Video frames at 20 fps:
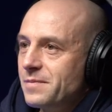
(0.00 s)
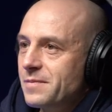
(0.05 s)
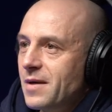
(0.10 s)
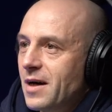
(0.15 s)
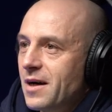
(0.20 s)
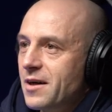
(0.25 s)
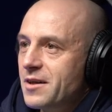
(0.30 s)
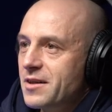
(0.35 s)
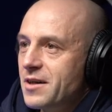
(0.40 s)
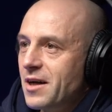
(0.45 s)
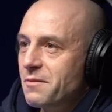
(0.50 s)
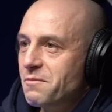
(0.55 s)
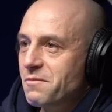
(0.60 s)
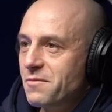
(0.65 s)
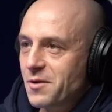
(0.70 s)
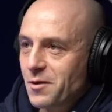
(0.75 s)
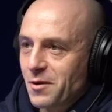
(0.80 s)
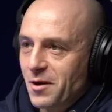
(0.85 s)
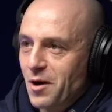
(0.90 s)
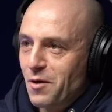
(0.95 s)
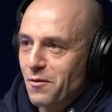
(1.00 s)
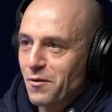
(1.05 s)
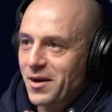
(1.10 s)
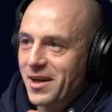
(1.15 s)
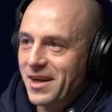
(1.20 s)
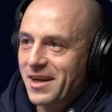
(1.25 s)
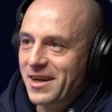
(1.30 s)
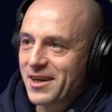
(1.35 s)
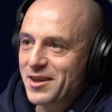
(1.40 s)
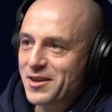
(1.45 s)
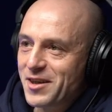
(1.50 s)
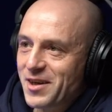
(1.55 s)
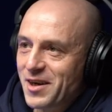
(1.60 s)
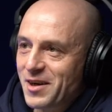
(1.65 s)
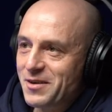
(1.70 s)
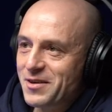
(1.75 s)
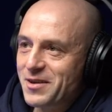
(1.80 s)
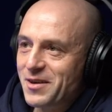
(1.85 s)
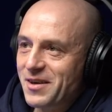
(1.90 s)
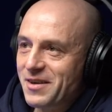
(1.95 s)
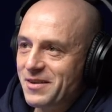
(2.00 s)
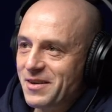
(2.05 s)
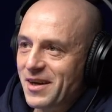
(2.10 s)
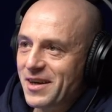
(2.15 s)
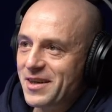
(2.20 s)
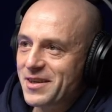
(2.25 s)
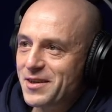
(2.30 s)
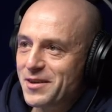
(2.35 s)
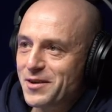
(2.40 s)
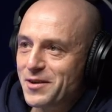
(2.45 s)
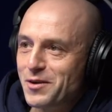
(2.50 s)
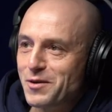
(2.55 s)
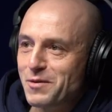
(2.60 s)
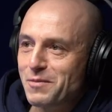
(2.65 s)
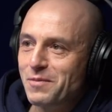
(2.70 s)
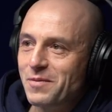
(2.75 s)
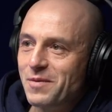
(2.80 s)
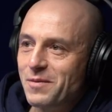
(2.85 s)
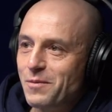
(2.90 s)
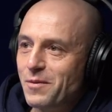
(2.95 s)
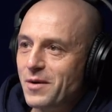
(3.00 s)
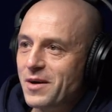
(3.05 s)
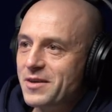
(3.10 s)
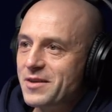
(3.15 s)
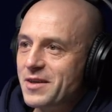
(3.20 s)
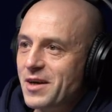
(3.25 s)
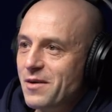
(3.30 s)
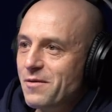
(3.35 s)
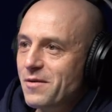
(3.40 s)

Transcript: because uh, I do a lot of running, as you know. So I, I listen to them whilst out